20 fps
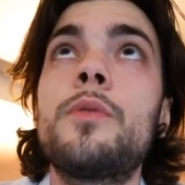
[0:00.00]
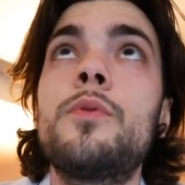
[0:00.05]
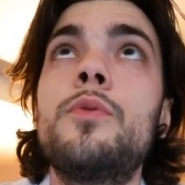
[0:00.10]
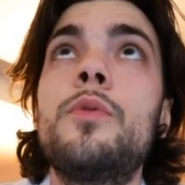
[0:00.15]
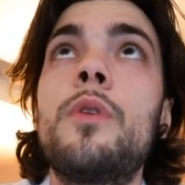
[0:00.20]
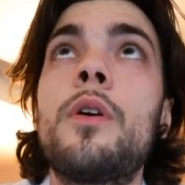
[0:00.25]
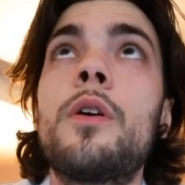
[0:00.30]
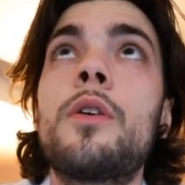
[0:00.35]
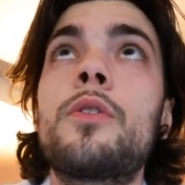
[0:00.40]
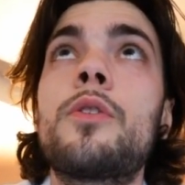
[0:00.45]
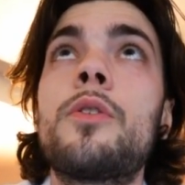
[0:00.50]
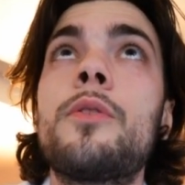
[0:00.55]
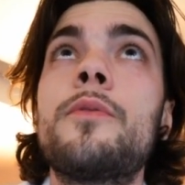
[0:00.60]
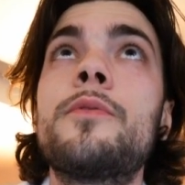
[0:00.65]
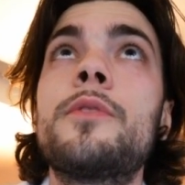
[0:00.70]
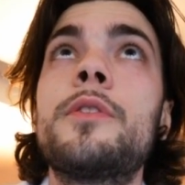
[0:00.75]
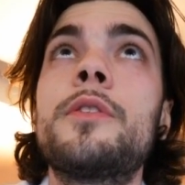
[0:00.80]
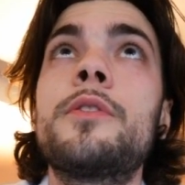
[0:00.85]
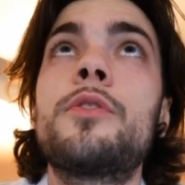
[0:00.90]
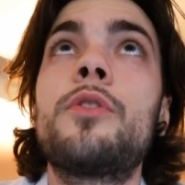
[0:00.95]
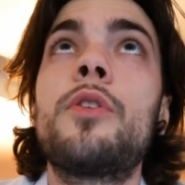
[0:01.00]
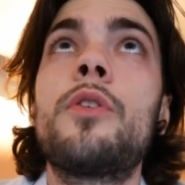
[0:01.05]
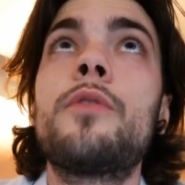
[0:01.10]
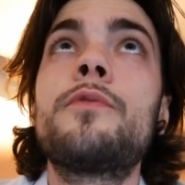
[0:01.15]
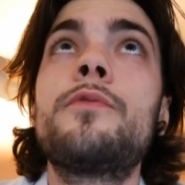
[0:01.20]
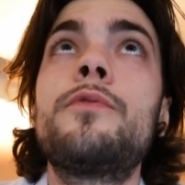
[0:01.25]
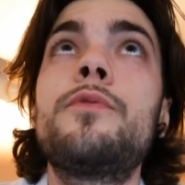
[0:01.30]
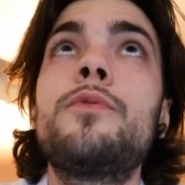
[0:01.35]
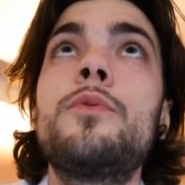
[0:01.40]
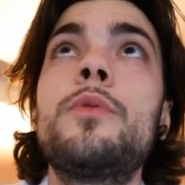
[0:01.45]
who are in
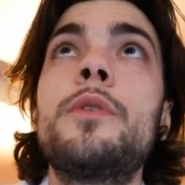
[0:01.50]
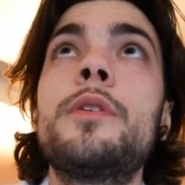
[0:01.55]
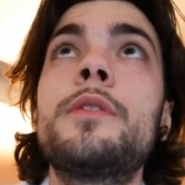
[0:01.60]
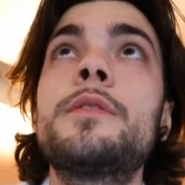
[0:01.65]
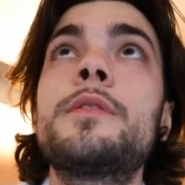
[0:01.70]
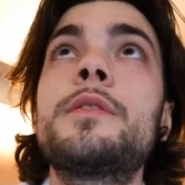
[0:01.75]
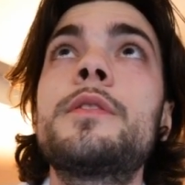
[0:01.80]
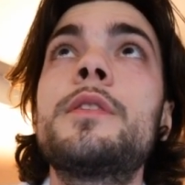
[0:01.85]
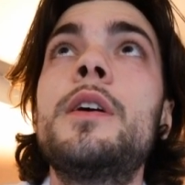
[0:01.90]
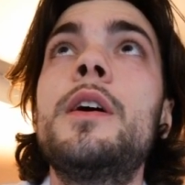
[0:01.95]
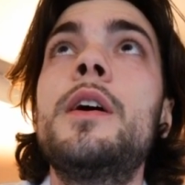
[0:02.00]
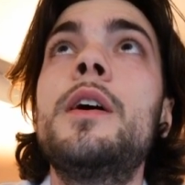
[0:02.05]
confluence